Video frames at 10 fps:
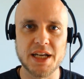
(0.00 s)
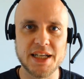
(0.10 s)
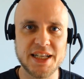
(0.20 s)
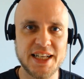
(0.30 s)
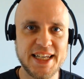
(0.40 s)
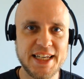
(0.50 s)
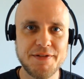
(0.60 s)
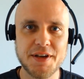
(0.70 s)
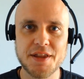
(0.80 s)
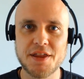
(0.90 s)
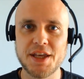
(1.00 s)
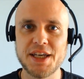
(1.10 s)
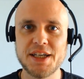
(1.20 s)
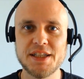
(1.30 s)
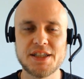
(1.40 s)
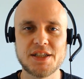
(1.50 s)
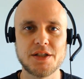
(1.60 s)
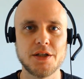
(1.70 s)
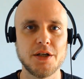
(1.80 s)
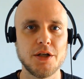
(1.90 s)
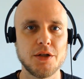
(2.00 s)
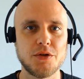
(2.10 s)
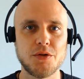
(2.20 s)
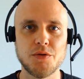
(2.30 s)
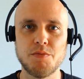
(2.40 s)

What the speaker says: leaving things to